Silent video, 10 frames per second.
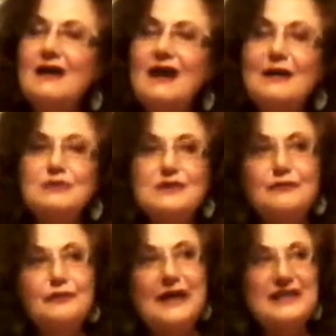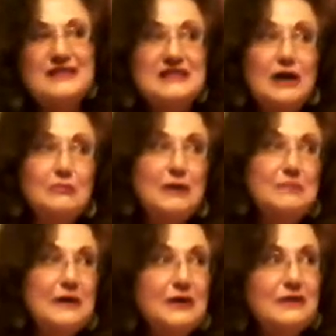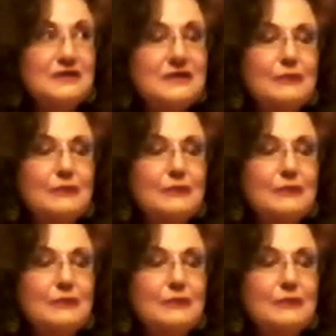I was afraid to tell my parents.